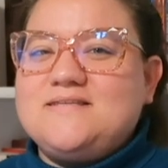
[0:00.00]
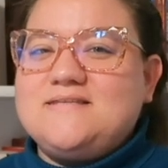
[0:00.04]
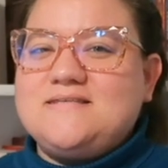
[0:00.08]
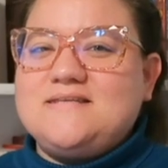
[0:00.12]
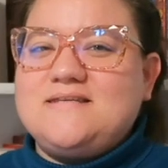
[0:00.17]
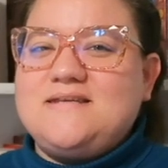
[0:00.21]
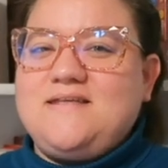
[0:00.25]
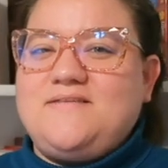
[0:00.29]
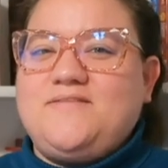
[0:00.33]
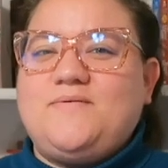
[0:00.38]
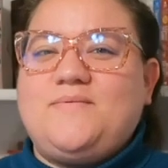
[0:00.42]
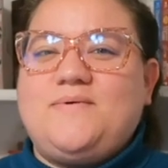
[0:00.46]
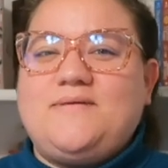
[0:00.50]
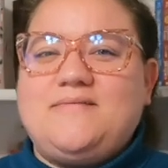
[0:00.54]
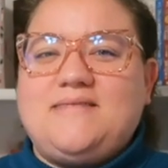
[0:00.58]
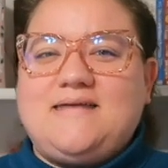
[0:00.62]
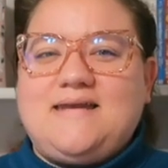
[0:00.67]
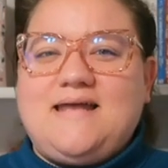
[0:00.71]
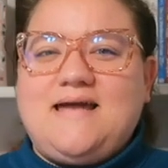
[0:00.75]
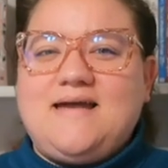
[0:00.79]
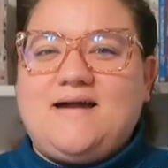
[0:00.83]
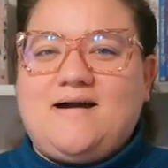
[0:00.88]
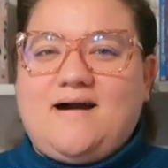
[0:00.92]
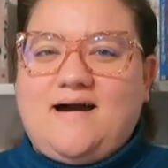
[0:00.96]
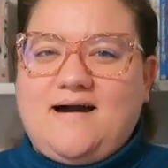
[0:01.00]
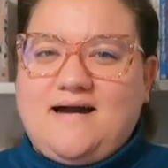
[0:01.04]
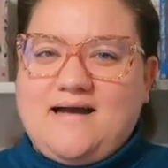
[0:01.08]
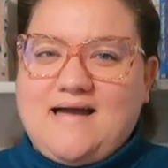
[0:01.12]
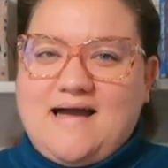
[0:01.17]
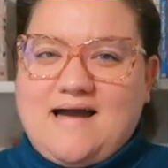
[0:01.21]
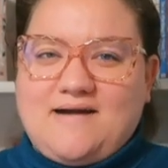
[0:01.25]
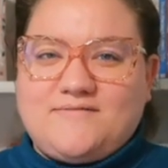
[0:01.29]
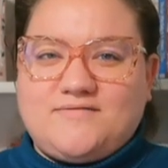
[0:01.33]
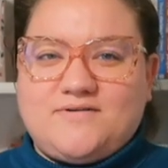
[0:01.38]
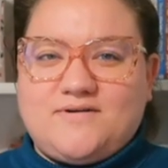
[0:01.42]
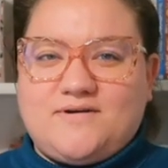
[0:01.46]
is another one that I got
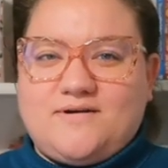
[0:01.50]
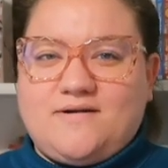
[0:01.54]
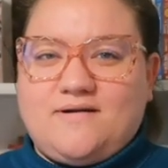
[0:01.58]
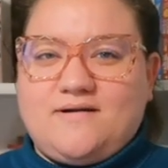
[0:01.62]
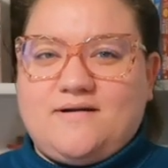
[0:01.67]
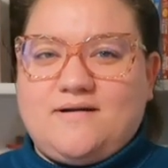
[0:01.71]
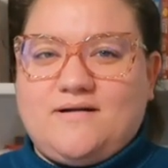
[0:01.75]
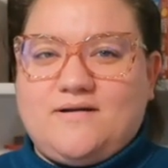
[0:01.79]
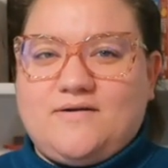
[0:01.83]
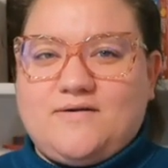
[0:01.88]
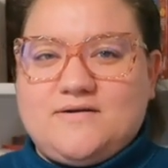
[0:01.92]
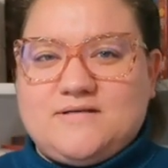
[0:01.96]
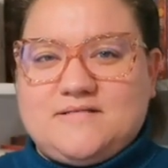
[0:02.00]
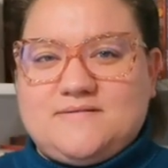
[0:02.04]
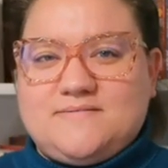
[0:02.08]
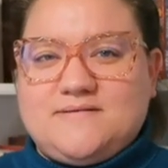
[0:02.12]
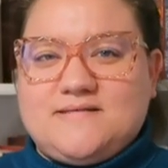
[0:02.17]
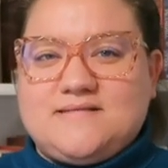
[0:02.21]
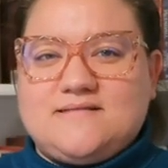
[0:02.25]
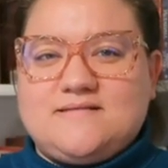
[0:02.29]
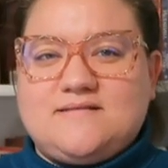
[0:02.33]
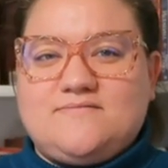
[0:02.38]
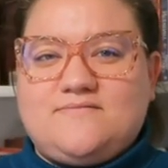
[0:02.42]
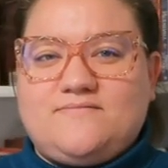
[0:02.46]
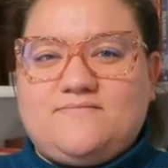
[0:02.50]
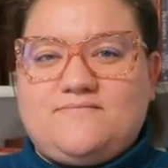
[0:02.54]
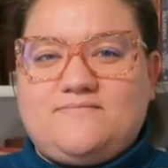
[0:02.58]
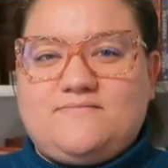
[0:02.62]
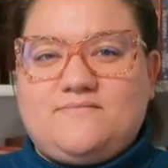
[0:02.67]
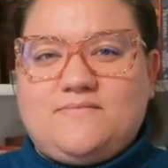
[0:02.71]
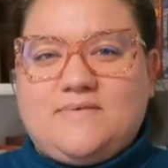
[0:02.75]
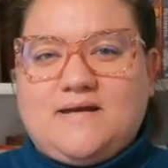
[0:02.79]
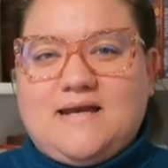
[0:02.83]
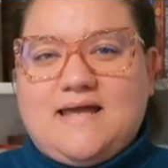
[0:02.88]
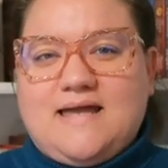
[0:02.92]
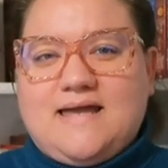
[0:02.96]
after Christmas
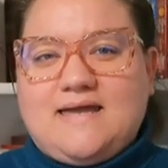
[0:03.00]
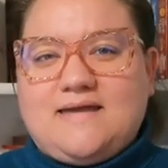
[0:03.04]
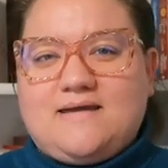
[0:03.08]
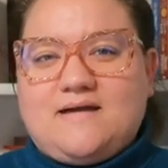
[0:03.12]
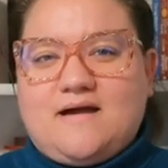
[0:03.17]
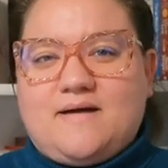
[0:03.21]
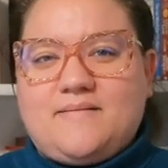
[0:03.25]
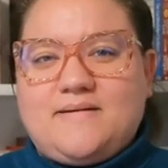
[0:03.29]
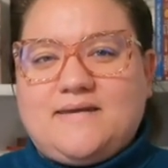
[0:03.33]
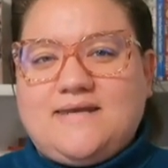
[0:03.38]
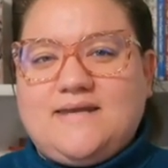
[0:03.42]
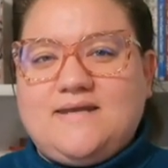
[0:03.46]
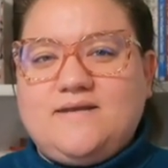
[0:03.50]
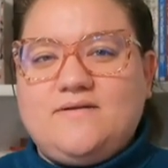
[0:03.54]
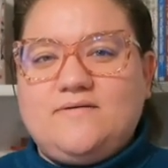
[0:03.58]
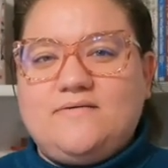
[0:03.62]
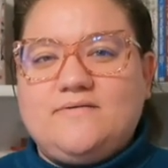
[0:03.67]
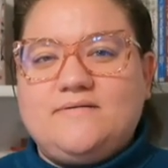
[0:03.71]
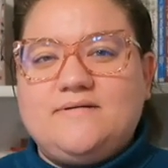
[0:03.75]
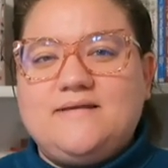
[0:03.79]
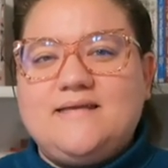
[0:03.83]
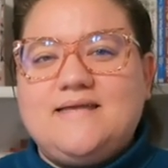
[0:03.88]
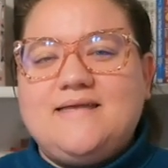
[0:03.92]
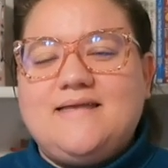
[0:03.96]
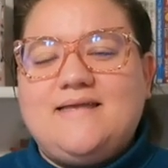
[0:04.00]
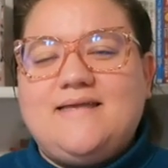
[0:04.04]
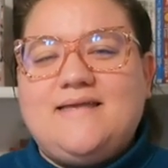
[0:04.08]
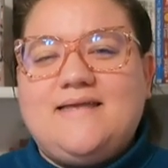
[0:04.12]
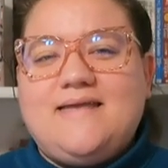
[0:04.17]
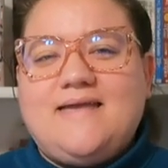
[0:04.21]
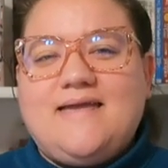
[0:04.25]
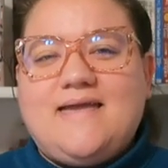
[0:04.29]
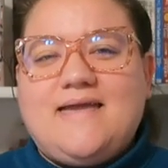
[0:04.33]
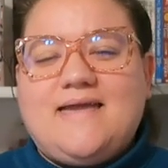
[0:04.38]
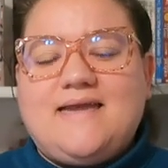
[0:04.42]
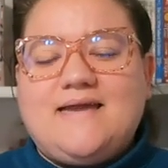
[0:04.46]
when I got my Kindle,
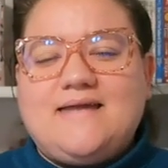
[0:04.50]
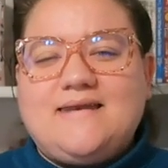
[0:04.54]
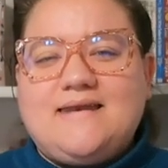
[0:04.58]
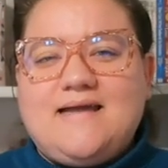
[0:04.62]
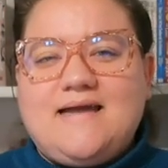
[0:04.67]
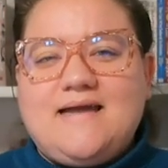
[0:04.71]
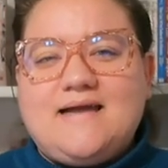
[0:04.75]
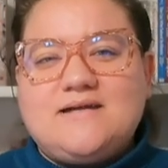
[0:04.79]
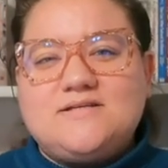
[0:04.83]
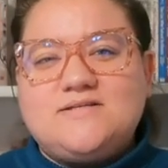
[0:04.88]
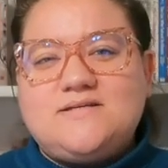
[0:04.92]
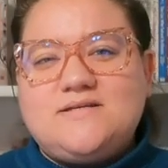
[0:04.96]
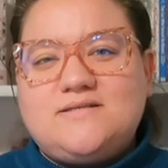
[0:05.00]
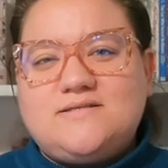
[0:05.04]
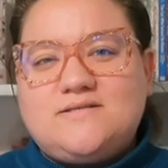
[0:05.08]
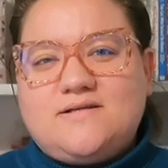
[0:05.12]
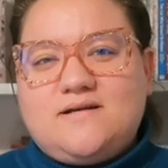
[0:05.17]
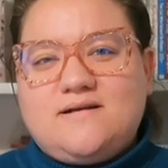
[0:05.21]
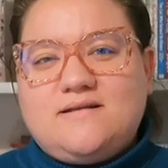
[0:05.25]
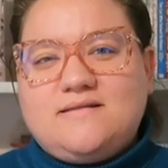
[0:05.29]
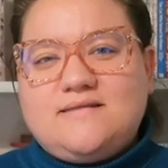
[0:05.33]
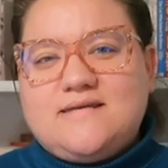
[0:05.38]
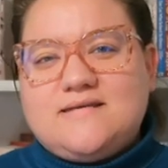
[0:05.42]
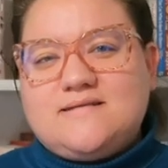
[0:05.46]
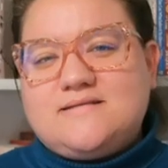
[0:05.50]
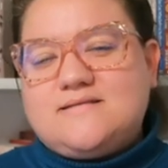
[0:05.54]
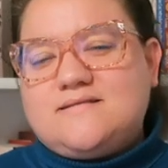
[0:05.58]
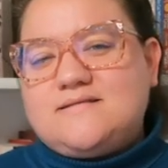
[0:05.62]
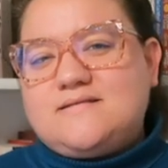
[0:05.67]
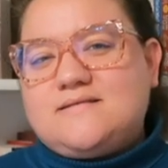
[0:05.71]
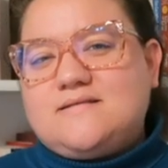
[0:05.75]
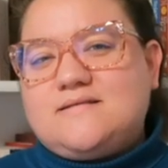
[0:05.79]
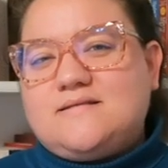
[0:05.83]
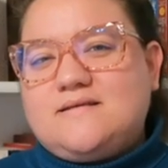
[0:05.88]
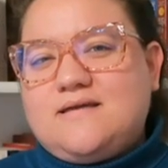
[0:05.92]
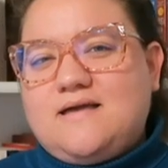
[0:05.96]
and I actually started
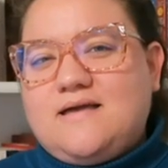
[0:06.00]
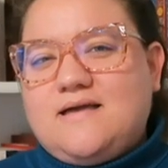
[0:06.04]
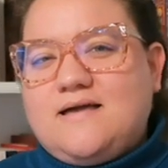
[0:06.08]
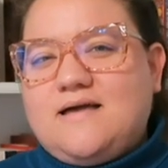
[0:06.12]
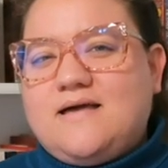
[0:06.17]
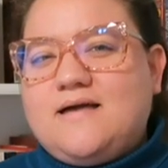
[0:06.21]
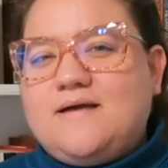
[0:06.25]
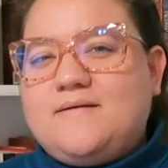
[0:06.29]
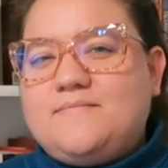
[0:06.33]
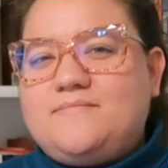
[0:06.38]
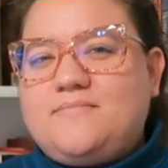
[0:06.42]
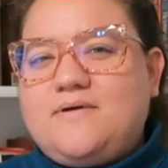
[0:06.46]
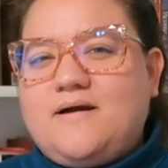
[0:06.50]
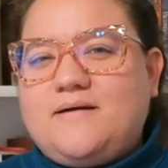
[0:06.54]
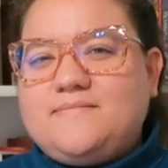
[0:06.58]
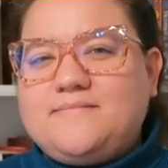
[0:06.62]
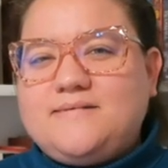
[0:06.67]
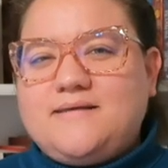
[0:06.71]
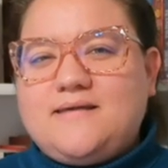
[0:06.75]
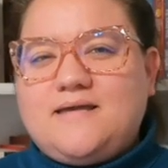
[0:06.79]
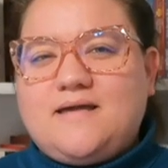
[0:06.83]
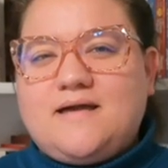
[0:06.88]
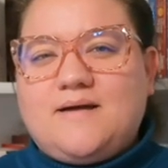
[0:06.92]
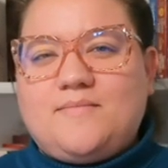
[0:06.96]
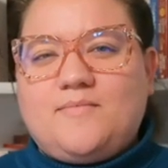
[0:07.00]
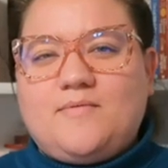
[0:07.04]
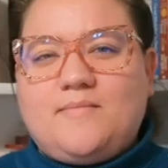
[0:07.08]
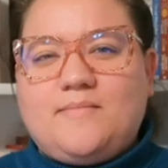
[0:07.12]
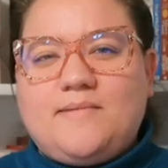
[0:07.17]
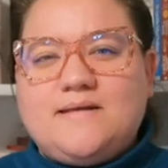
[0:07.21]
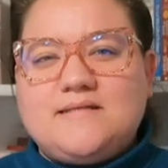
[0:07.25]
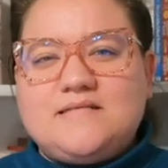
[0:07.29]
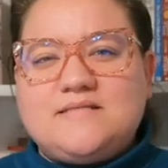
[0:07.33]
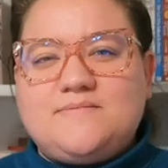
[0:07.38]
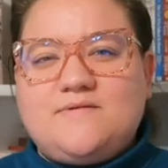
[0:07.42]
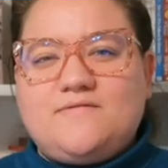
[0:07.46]
this probably a couple
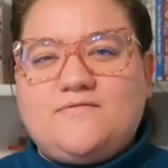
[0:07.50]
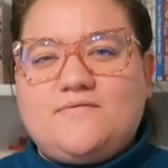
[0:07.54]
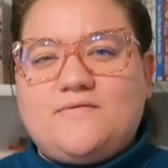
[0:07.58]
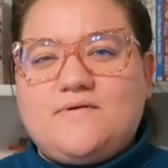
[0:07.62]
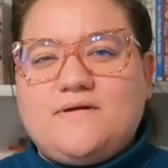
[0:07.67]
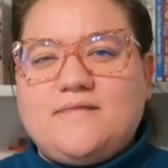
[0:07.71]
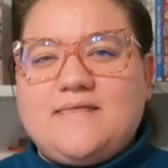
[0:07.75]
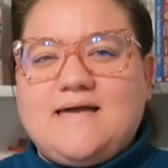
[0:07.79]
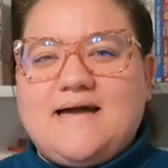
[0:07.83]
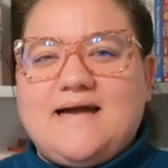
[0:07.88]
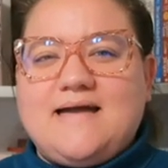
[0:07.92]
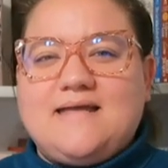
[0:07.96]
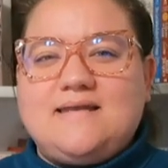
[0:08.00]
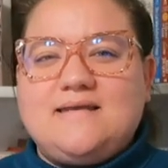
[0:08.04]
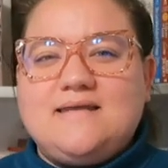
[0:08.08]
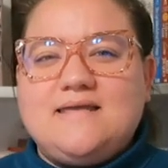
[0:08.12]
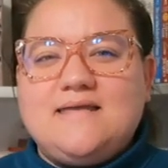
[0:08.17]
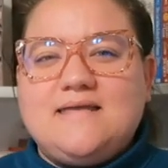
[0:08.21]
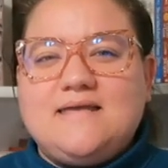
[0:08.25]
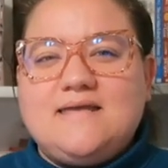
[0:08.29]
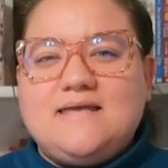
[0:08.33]
months before that.